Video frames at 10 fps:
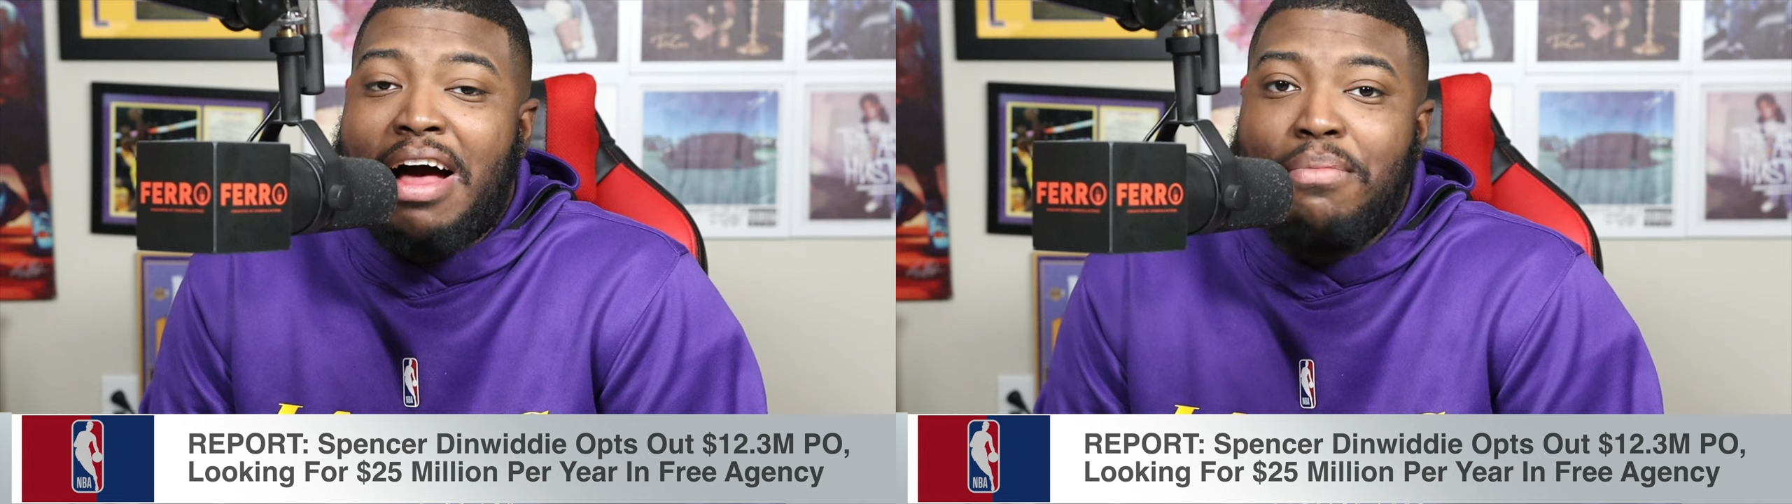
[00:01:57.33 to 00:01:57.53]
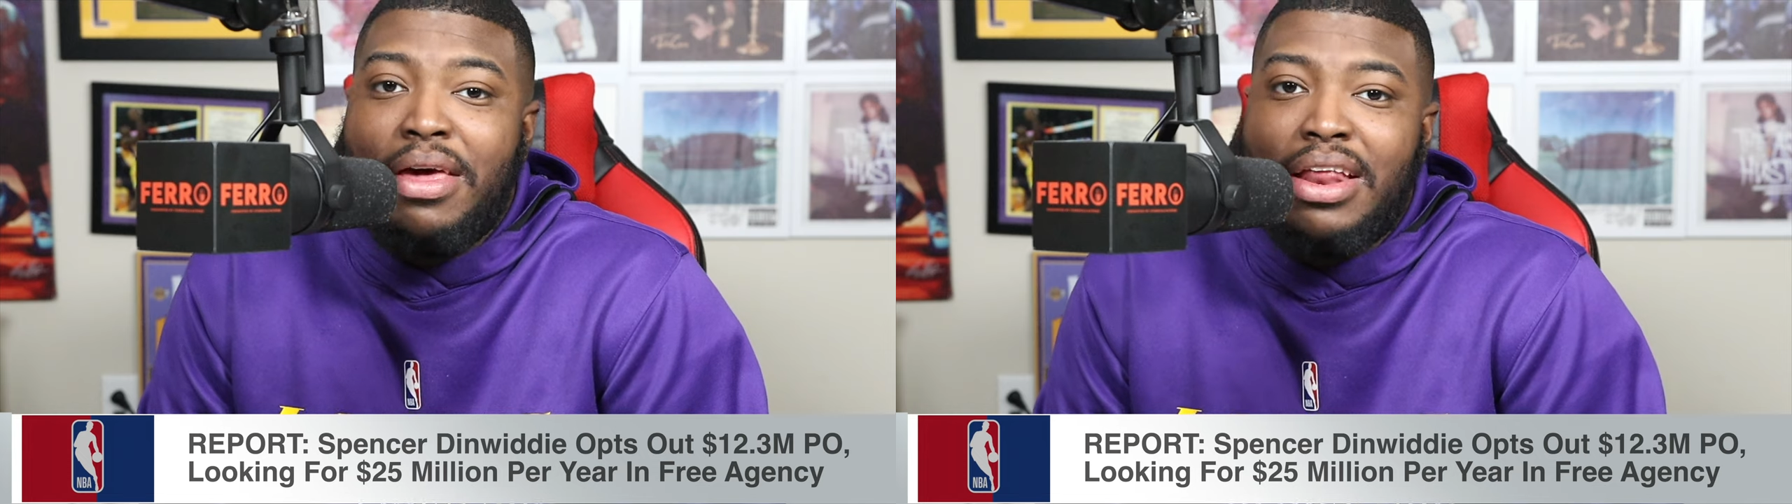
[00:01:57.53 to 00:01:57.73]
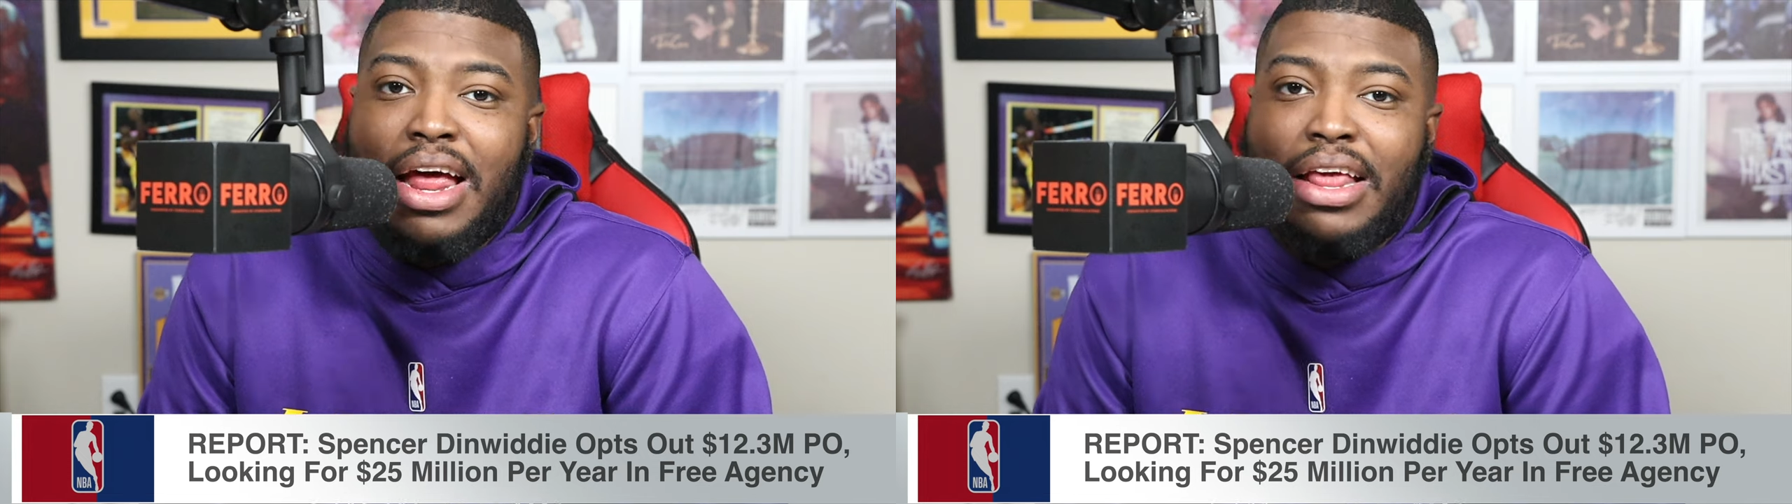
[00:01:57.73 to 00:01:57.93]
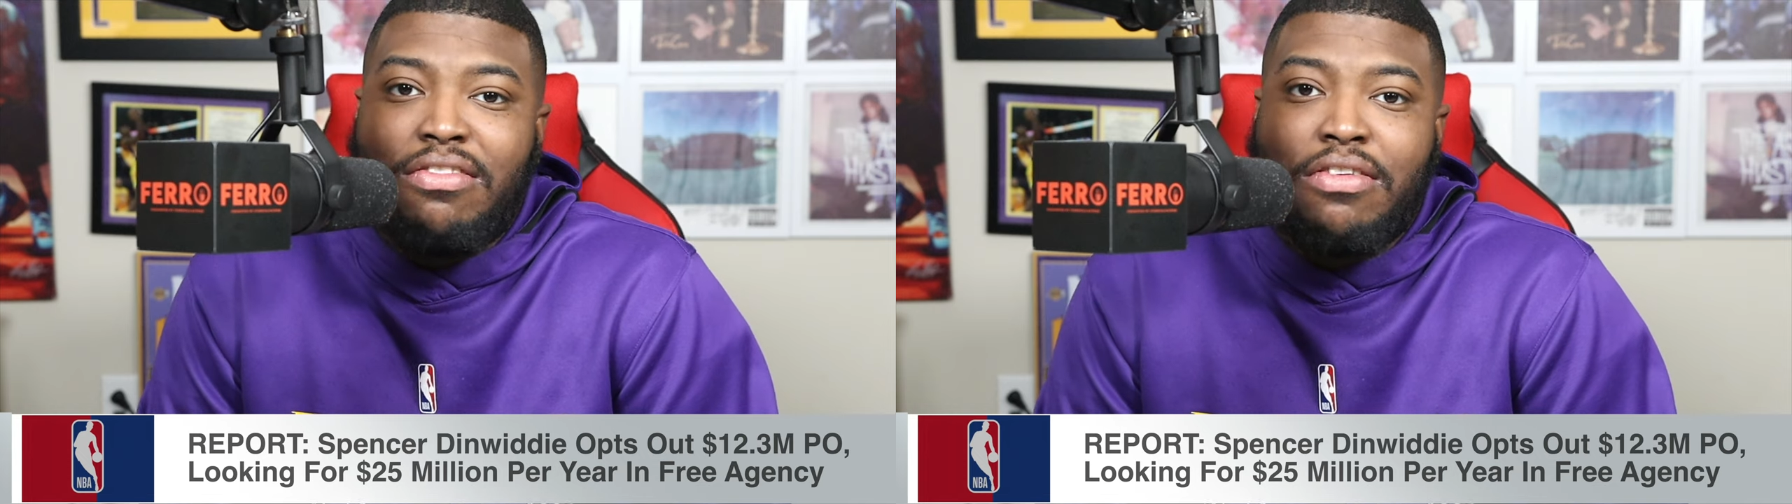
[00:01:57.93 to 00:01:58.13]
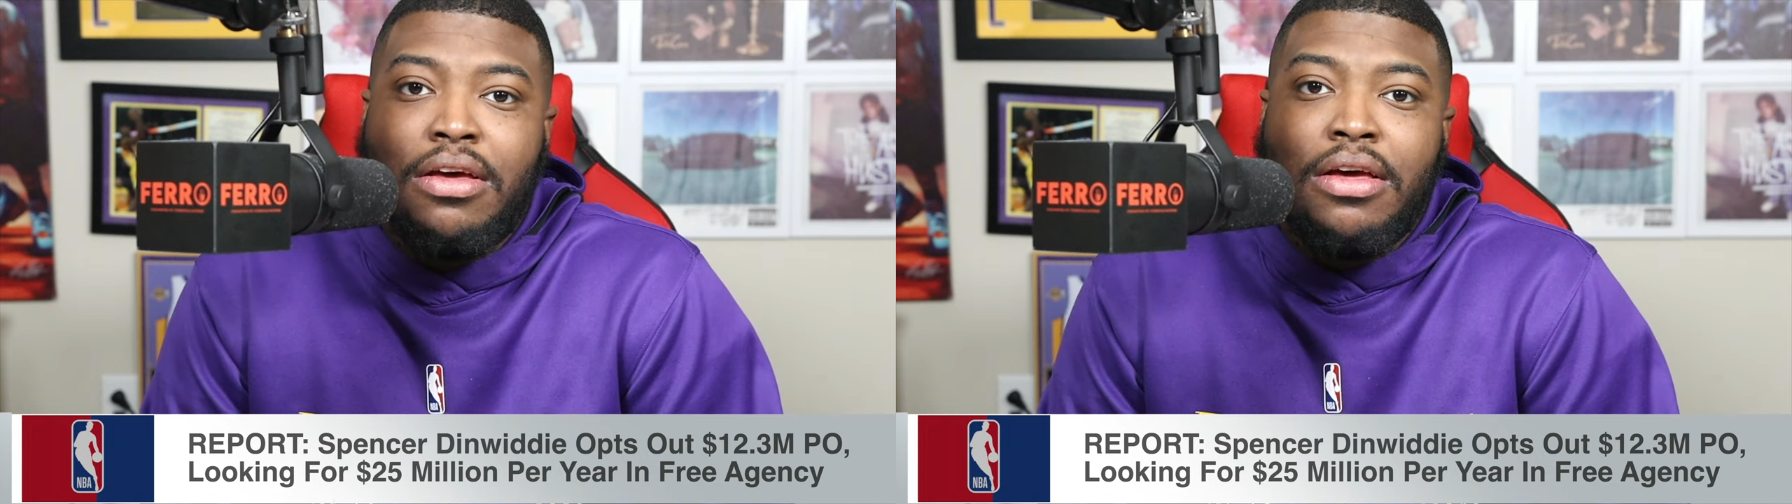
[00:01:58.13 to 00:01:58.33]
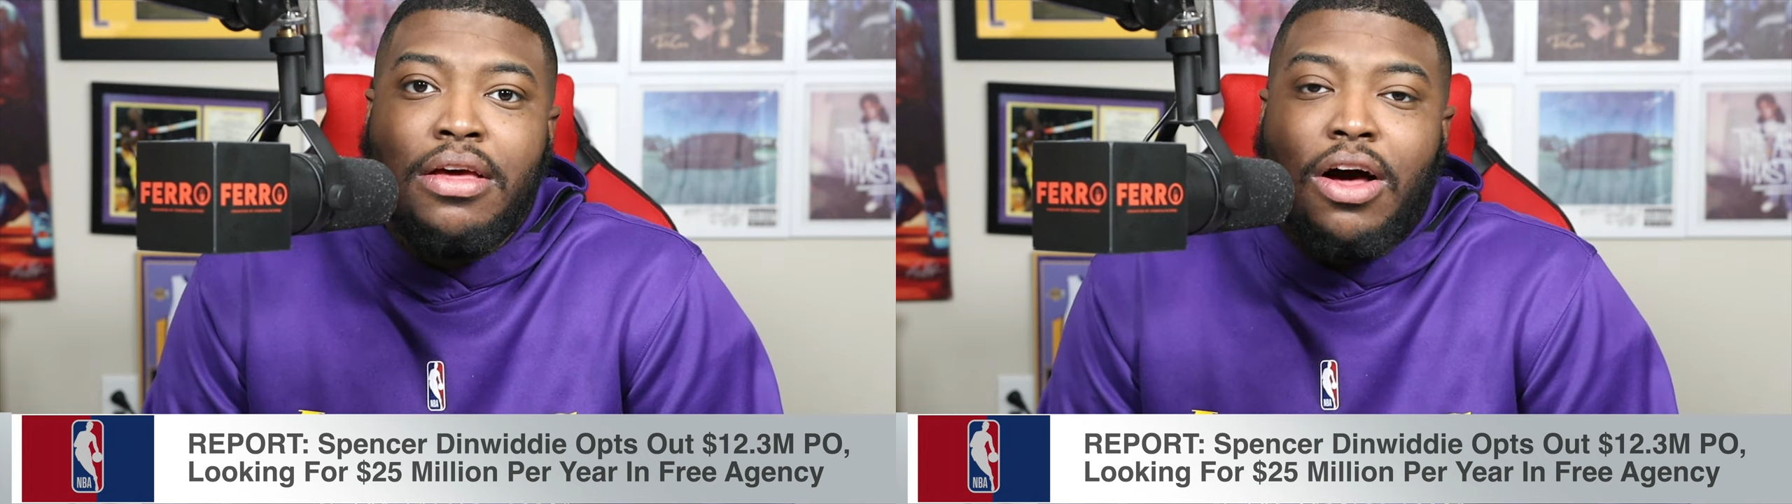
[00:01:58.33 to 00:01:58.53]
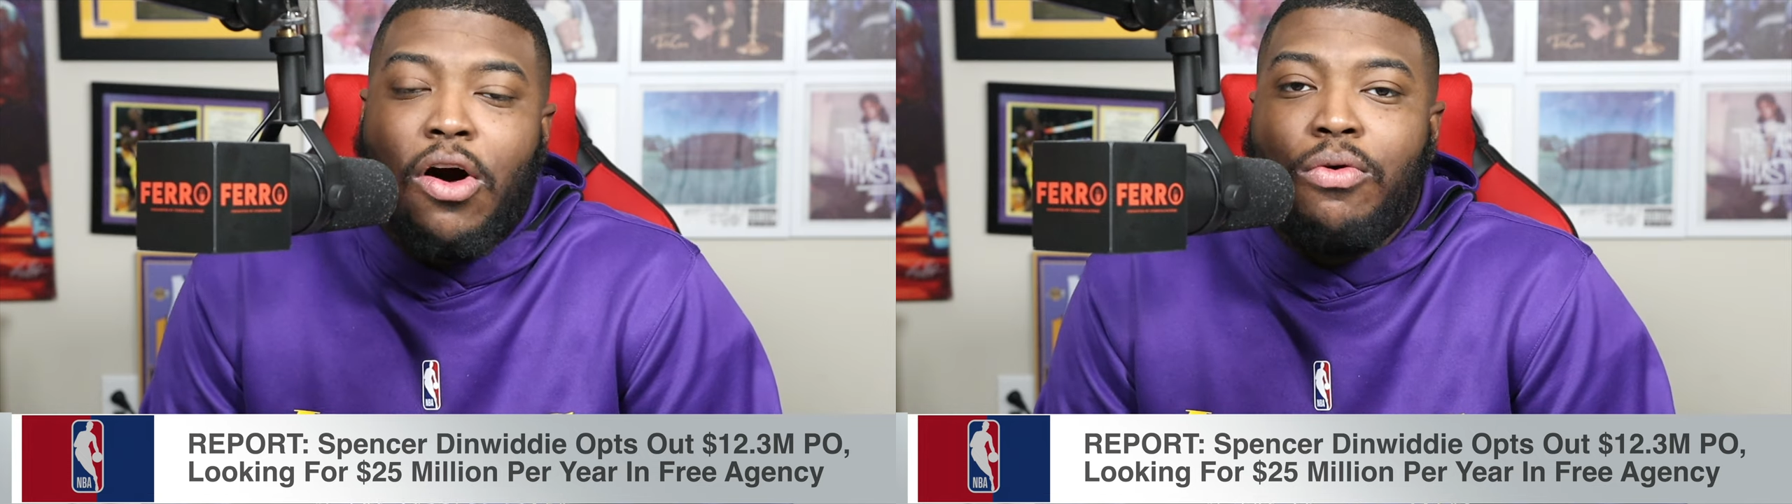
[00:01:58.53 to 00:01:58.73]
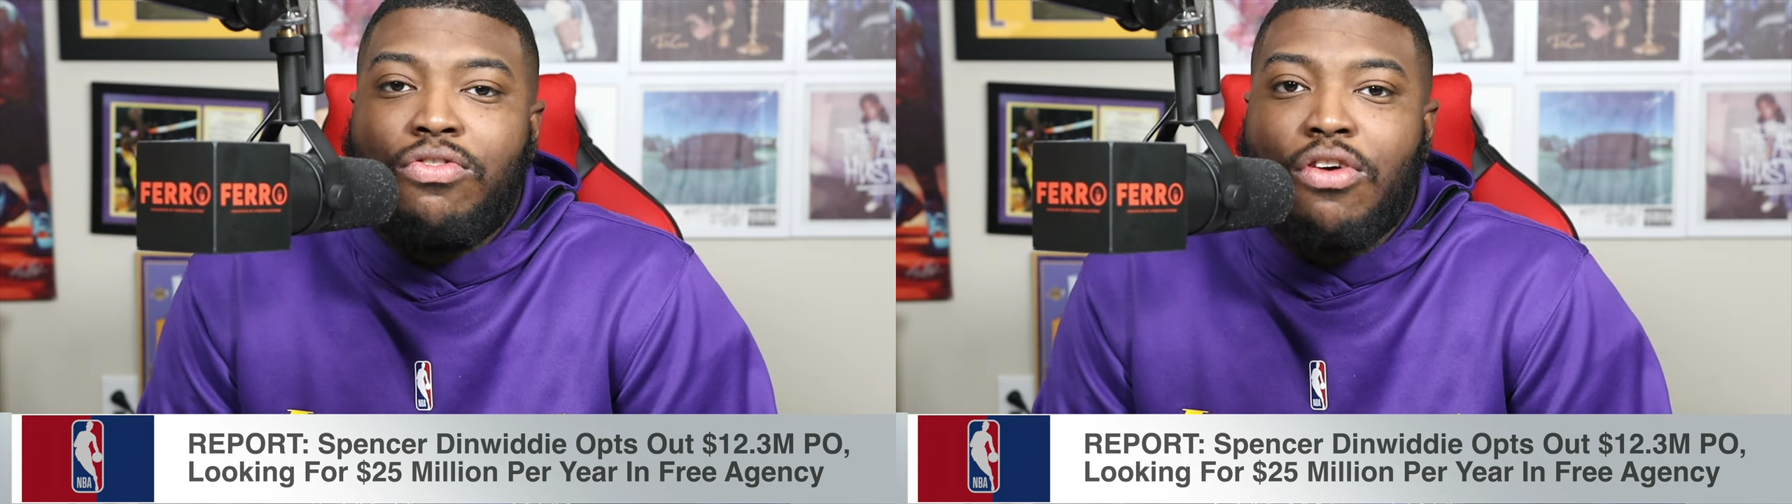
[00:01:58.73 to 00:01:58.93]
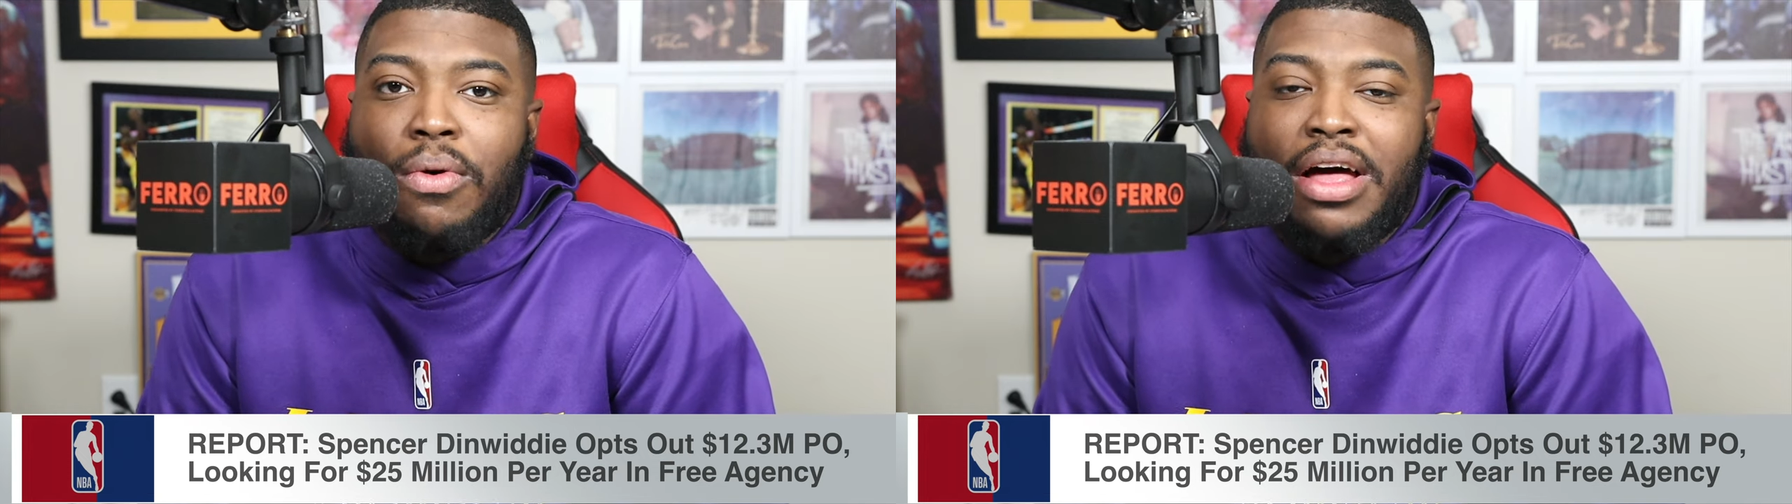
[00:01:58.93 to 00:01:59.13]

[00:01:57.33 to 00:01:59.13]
million that he's oh so